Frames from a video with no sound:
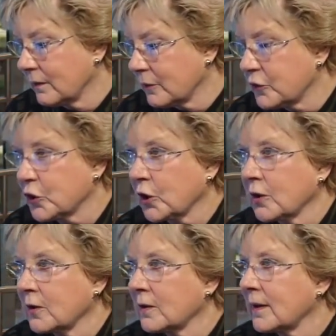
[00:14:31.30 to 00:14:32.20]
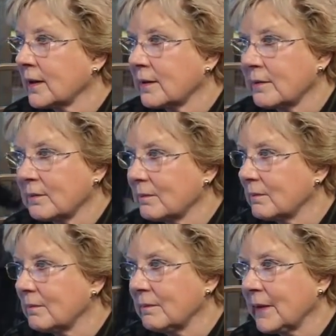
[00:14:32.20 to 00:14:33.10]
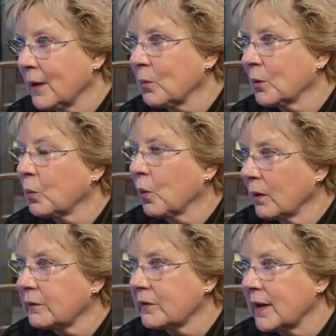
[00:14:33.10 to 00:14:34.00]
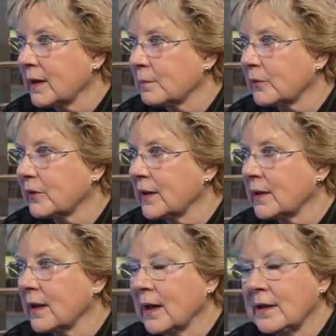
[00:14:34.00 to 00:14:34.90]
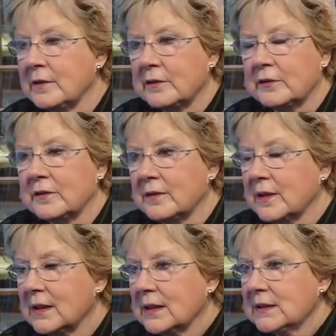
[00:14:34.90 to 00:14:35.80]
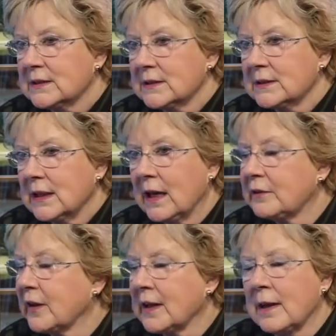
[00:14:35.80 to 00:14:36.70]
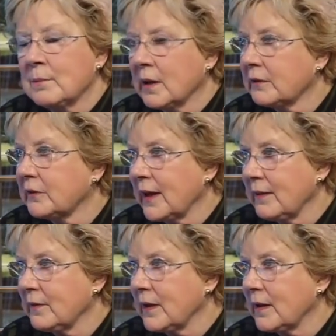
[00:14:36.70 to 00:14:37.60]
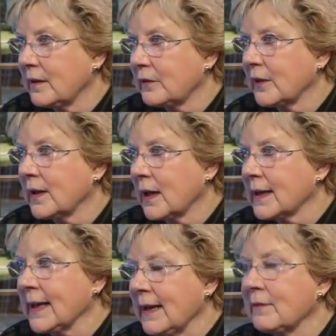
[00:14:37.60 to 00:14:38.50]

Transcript: sugar, and they were war stamps. And I said, I must save these, and I